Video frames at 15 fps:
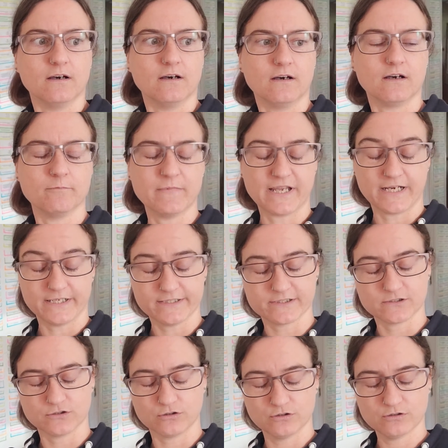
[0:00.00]
um, and
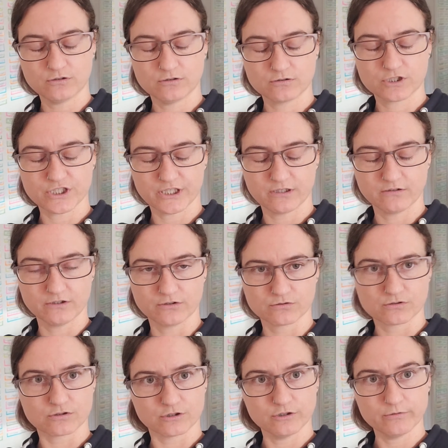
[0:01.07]
he's not. Chicken noodle
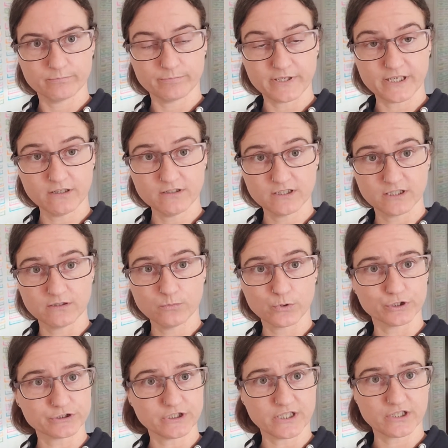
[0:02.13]
soup apparently
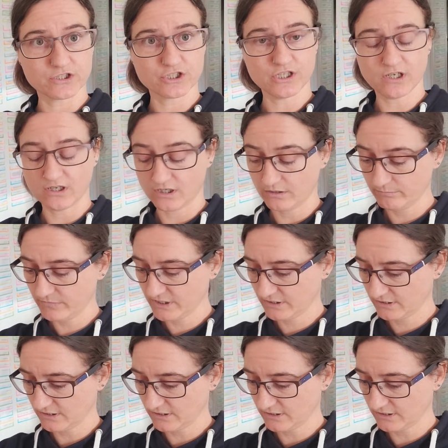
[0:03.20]
works like a charm.